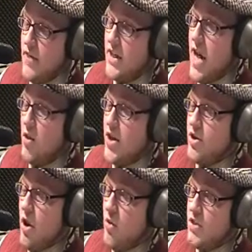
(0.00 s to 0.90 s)
They
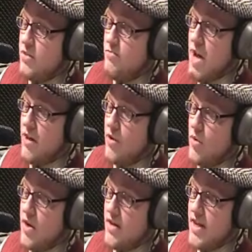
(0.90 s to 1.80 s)
tolerate Darwin's myth
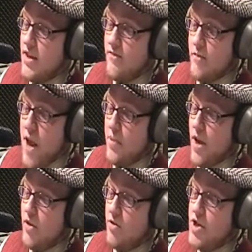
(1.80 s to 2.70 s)
that we descended from
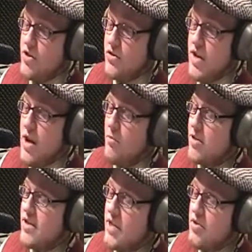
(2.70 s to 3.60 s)
ape-like creatures,
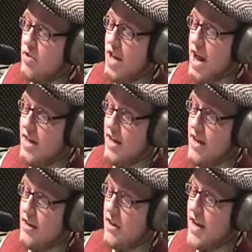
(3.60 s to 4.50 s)
but censor the
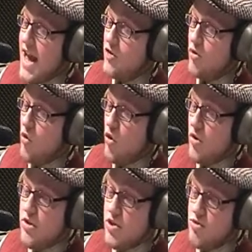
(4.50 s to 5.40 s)
idea that the natural
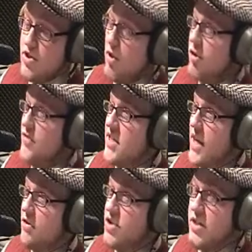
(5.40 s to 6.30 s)
order is the result of
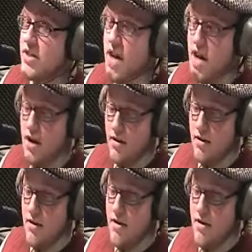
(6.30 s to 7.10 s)
intelligent design.